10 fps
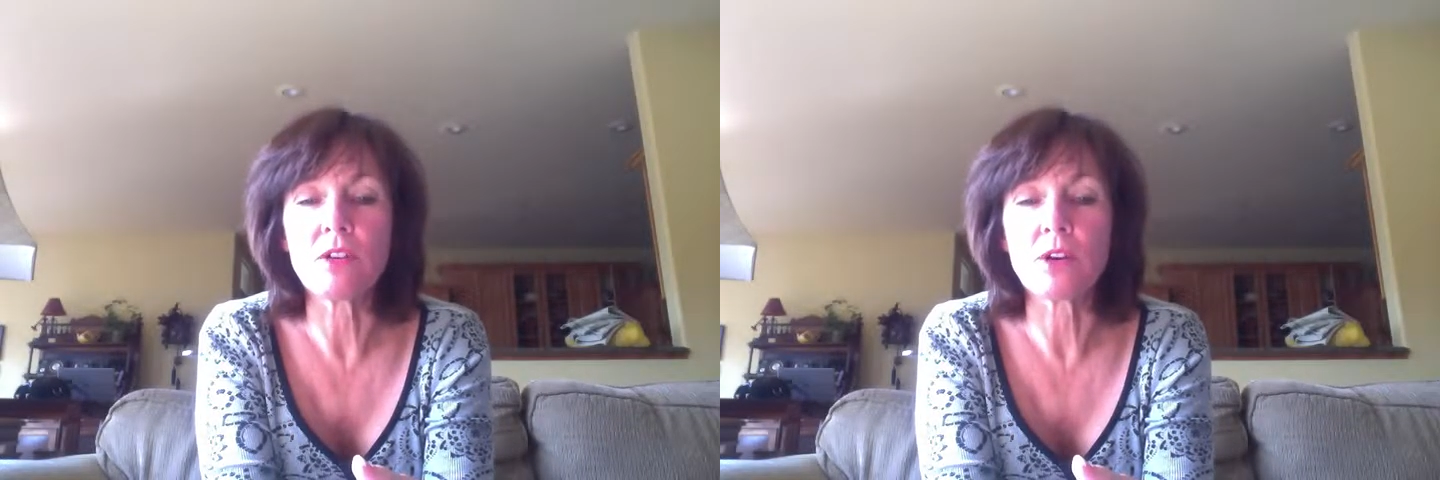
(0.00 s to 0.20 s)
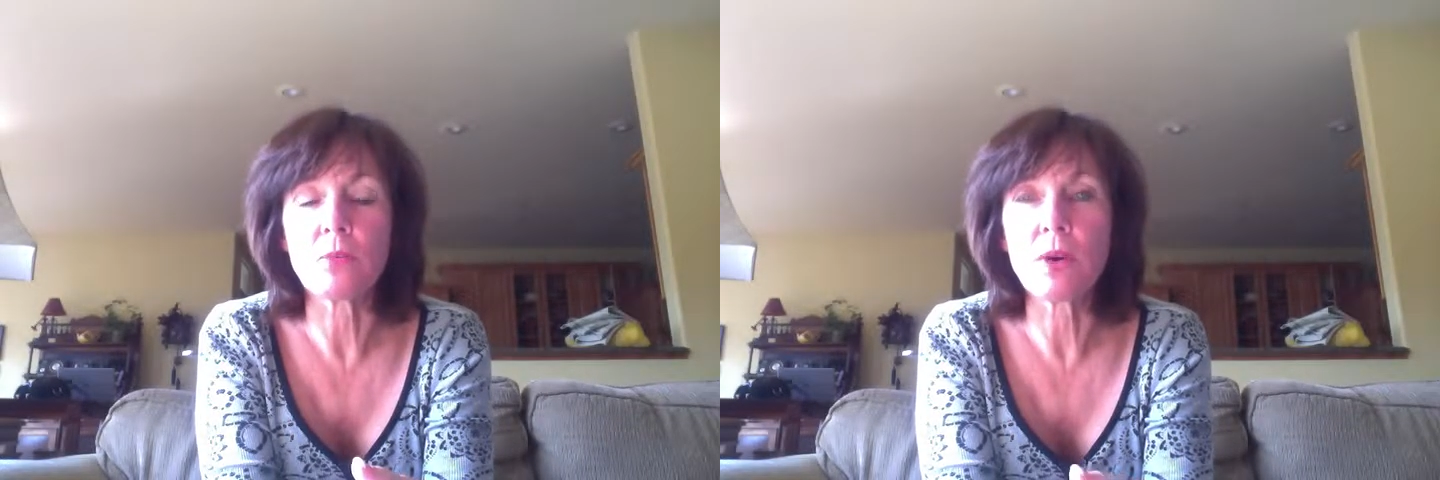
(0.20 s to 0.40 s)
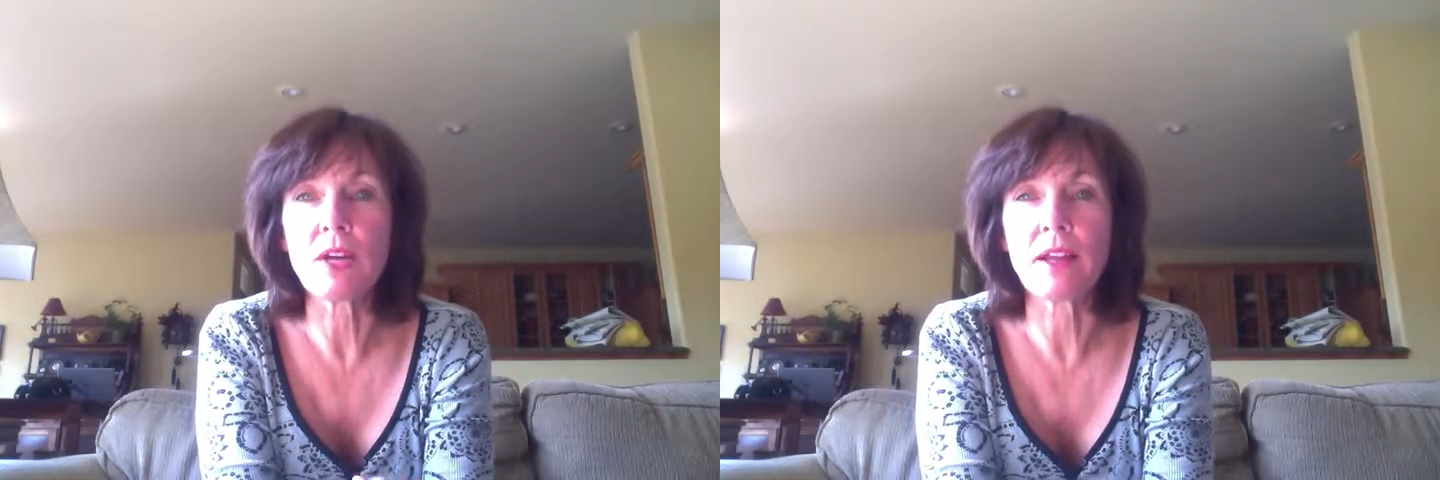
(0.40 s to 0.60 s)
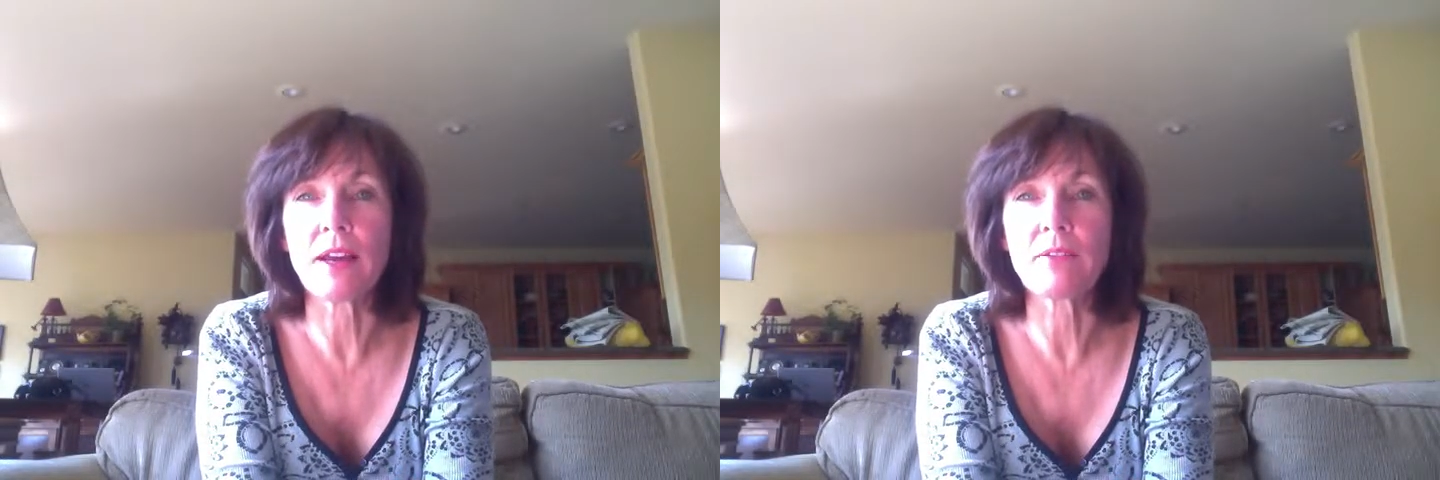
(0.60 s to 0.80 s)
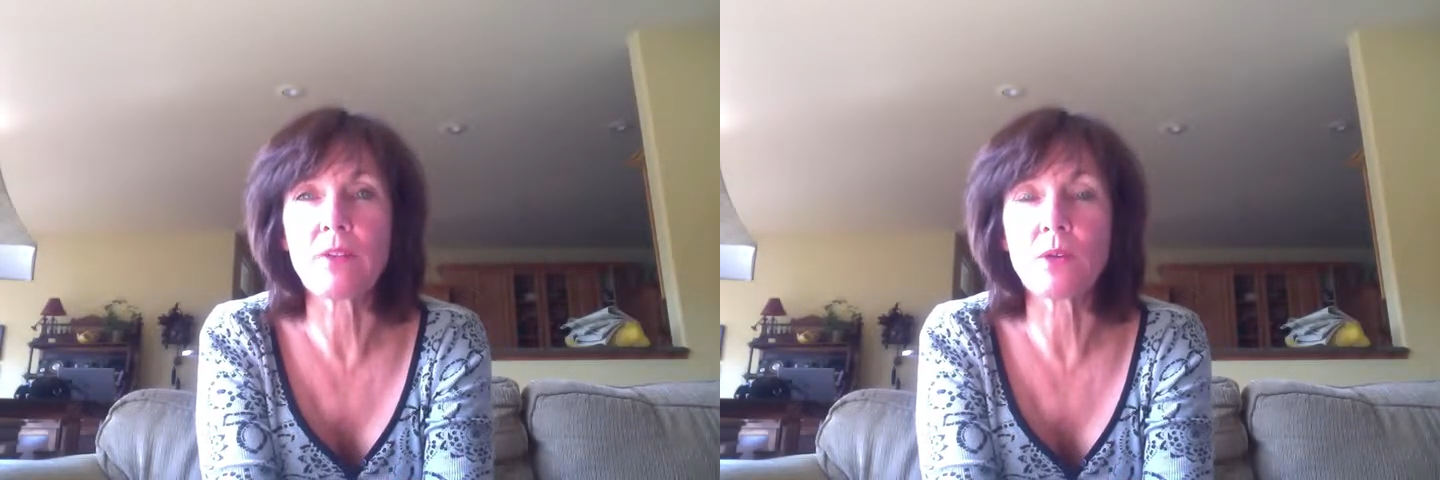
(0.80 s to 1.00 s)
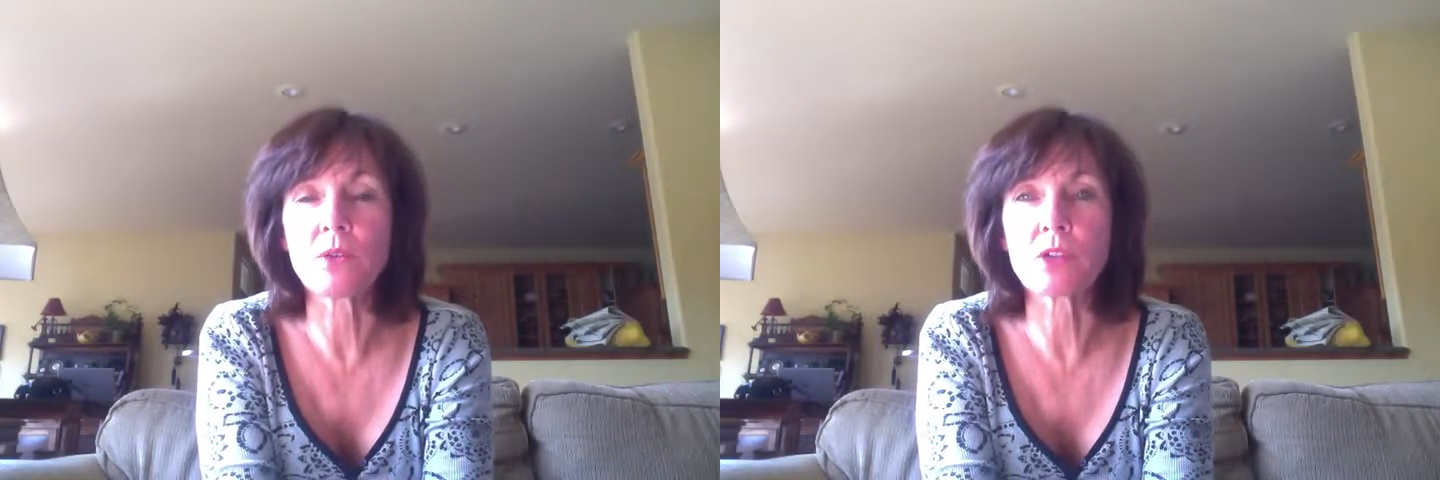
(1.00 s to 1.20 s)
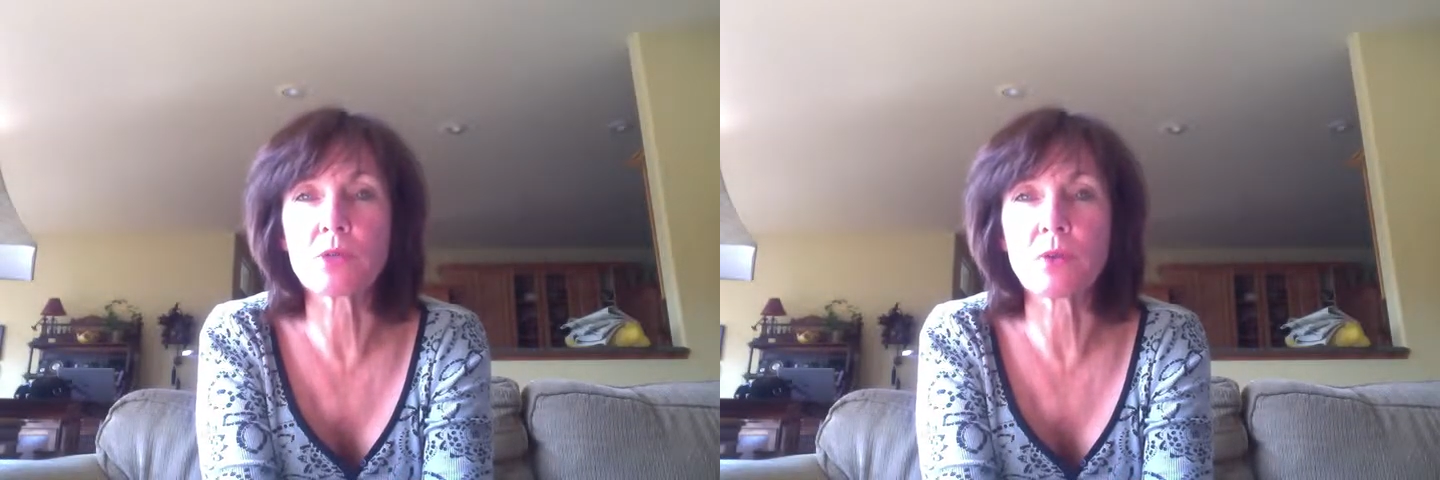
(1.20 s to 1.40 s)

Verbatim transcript: your pre-client folder is